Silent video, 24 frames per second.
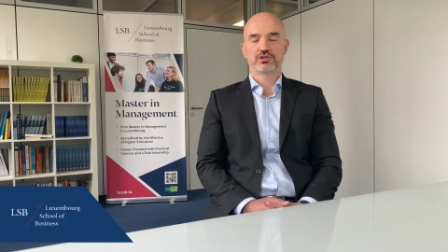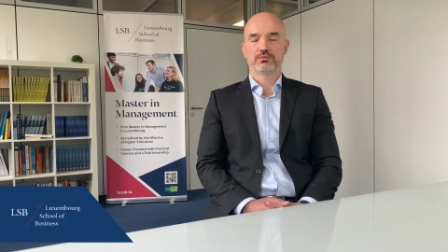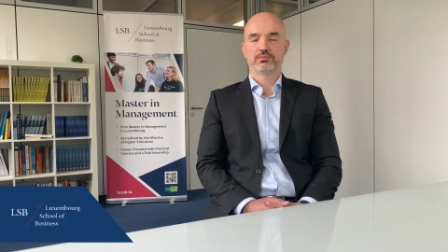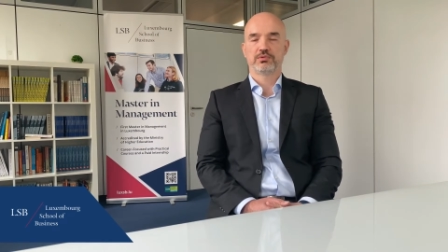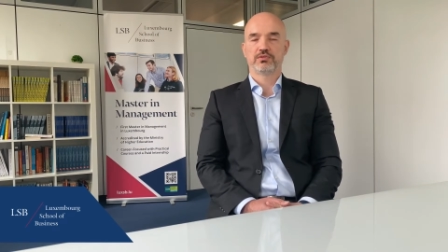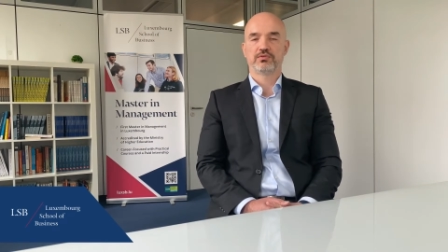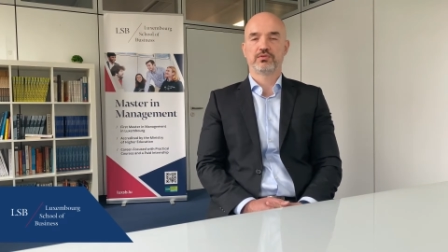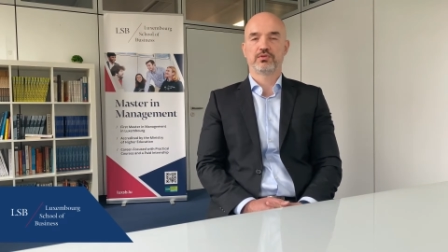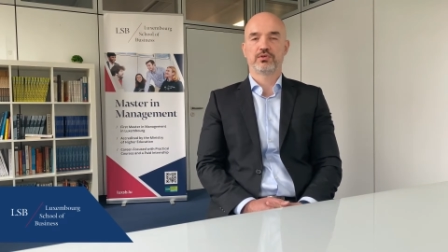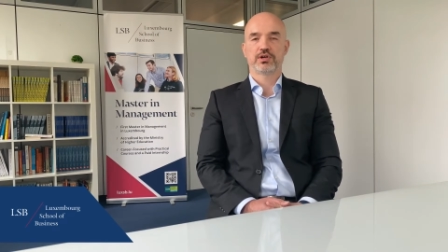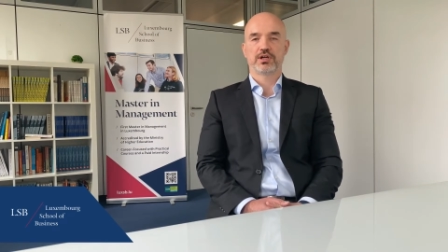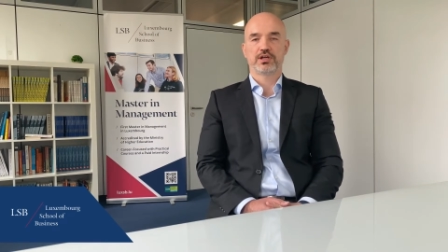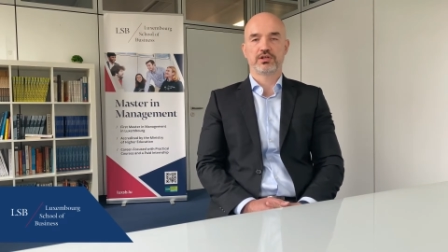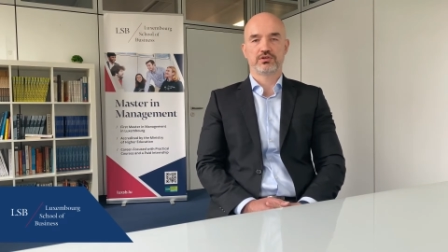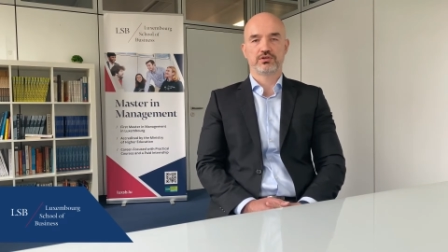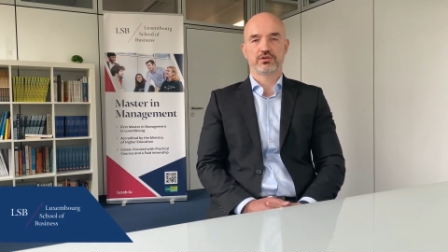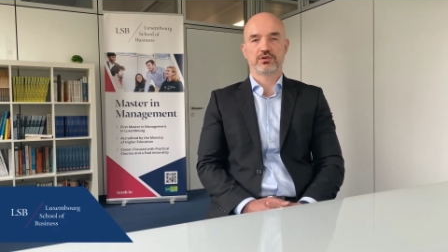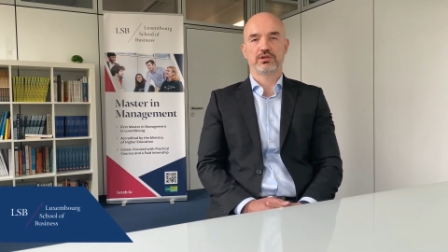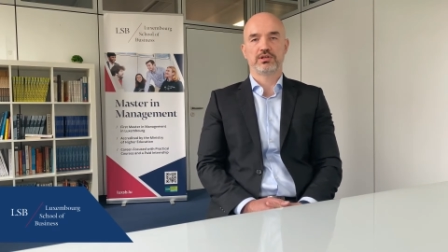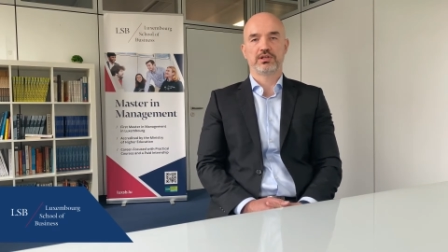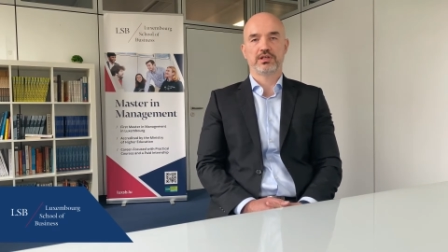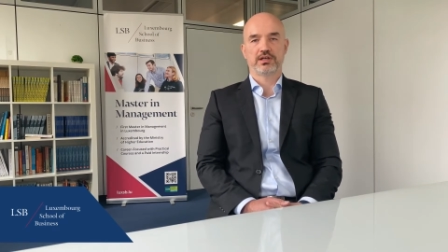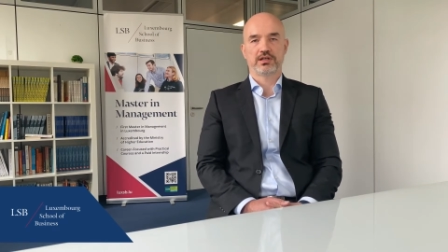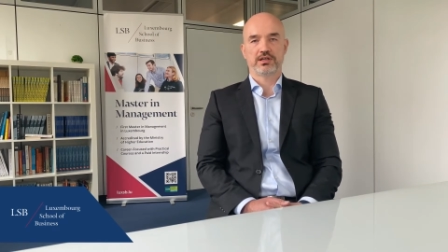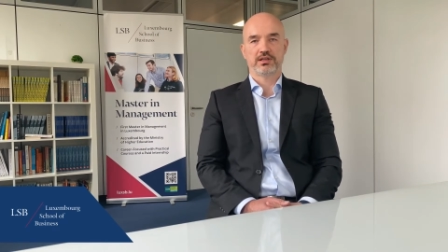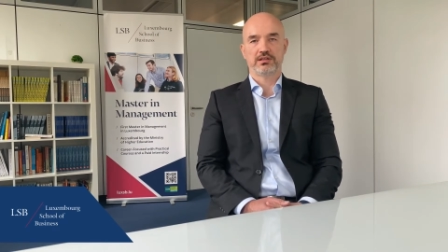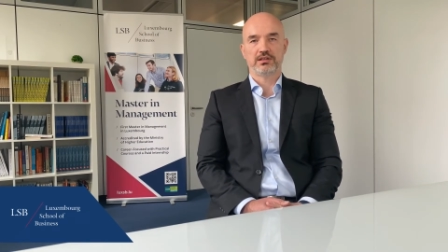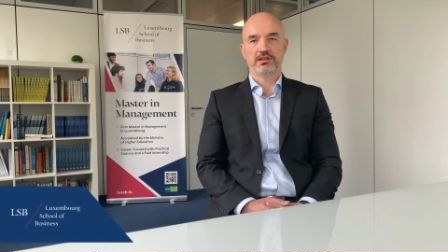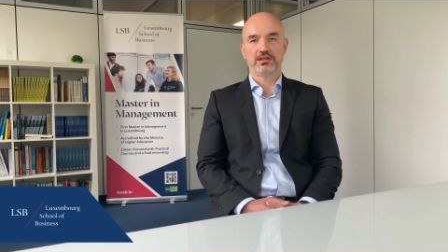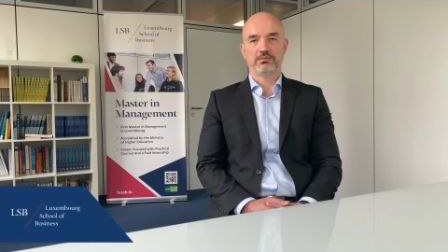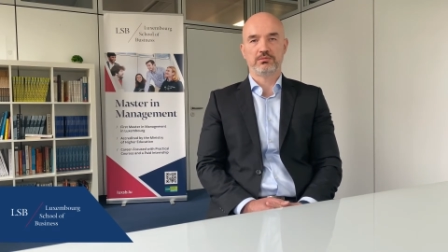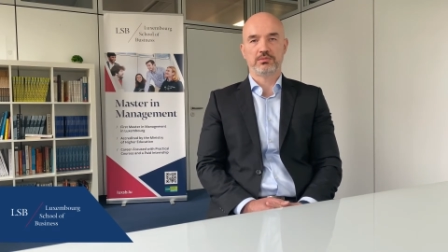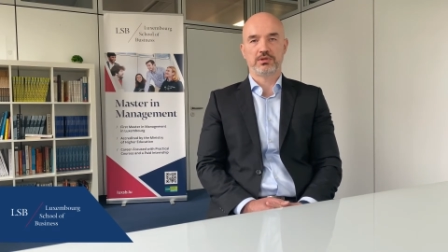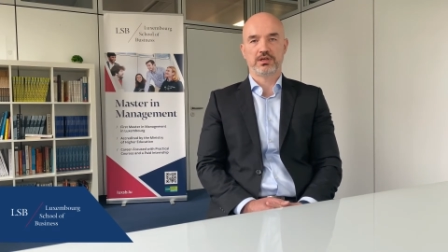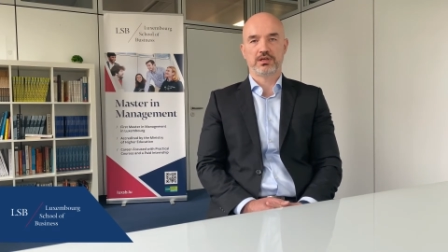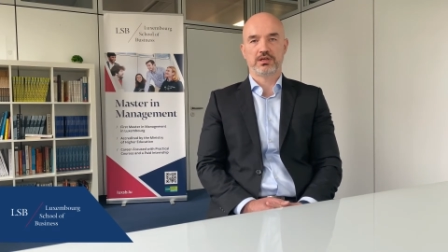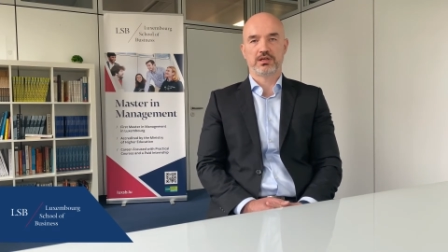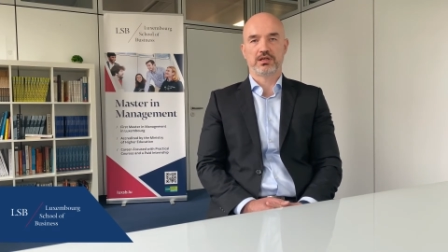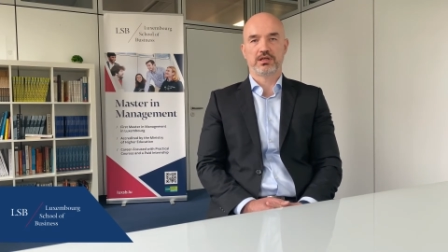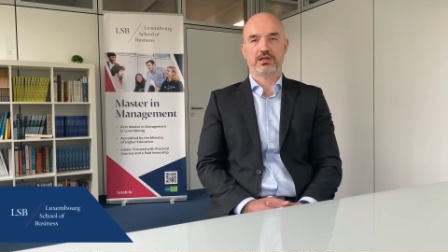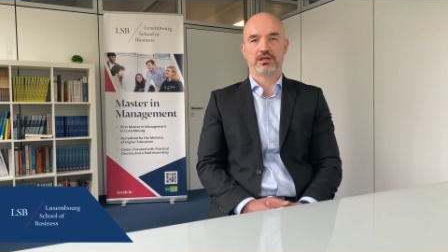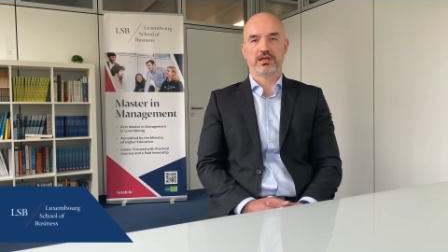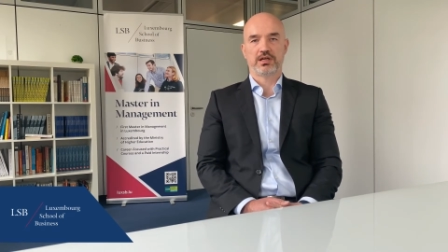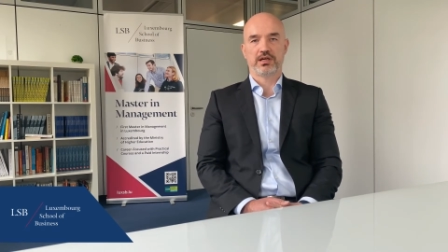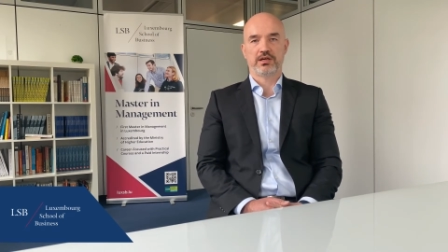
So before I joined academia,